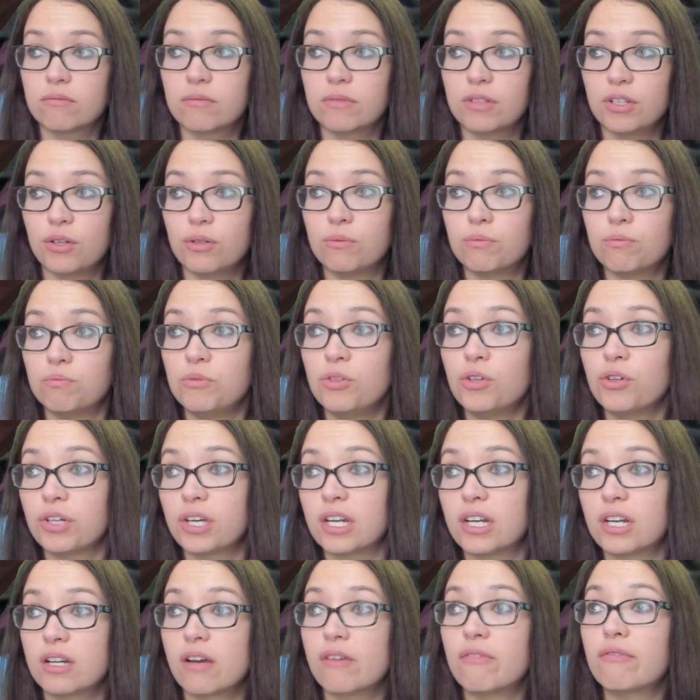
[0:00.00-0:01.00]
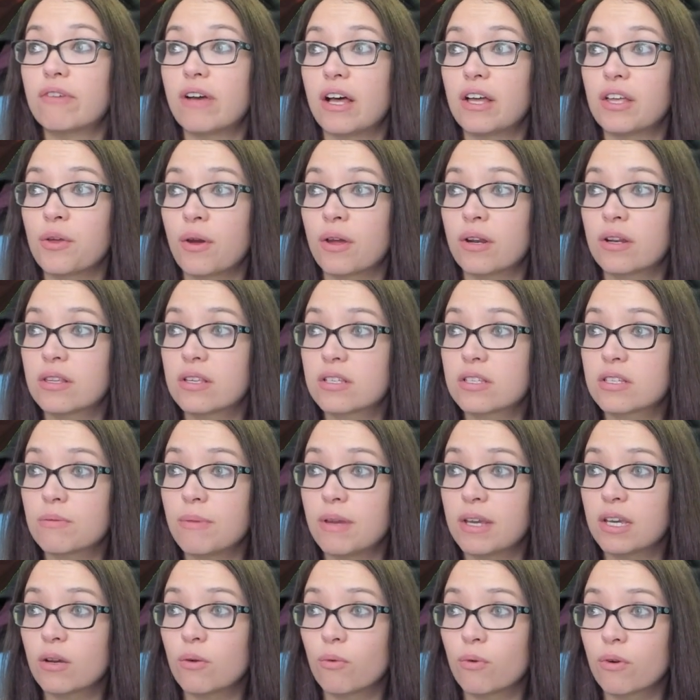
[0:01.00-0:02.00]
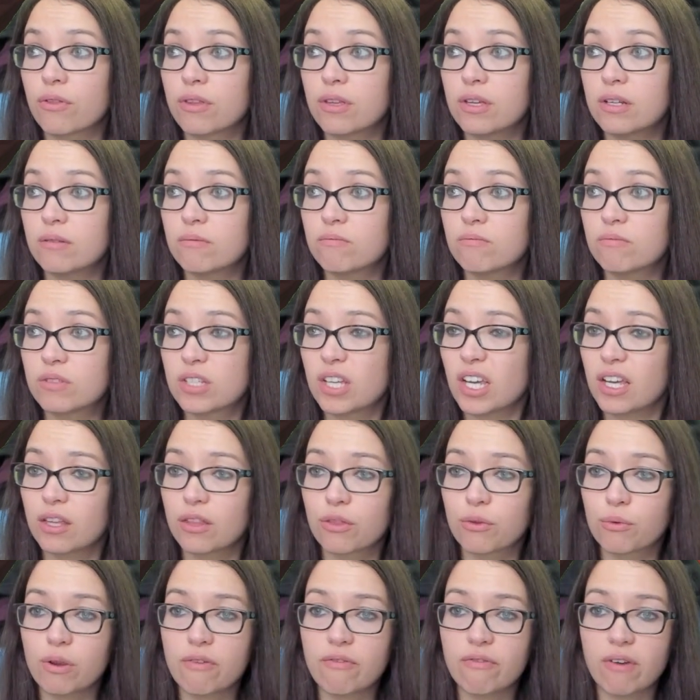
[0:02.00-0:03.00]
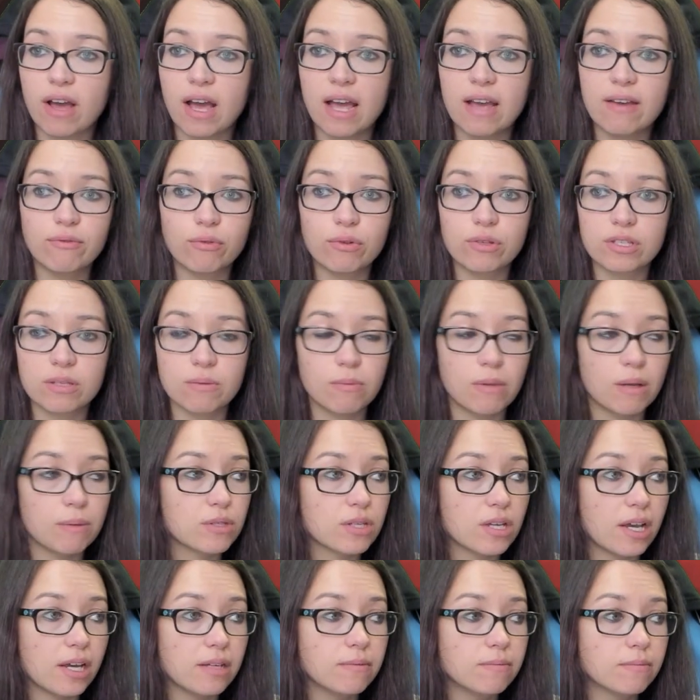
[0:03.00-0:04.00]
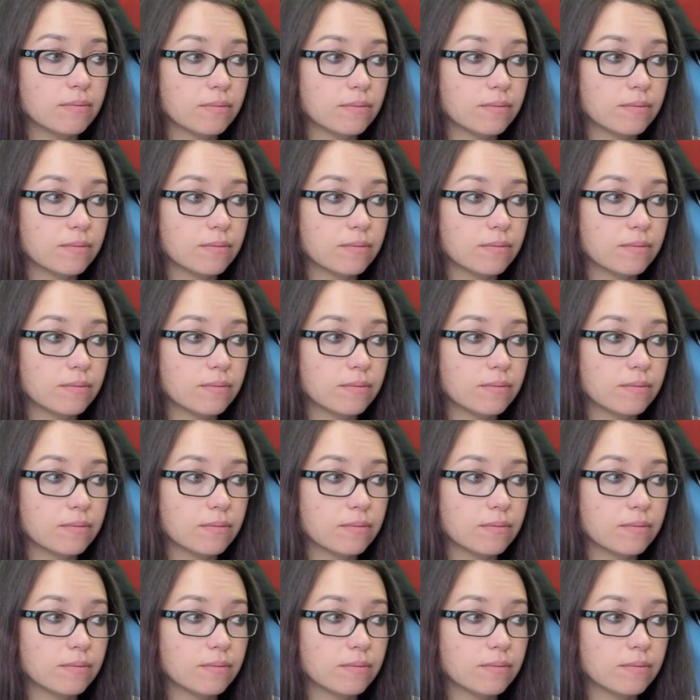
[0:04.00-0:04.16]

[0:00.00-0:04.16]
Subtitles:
you'll get enough value out of this to make it worth it. It's like a 3/5 with some upside.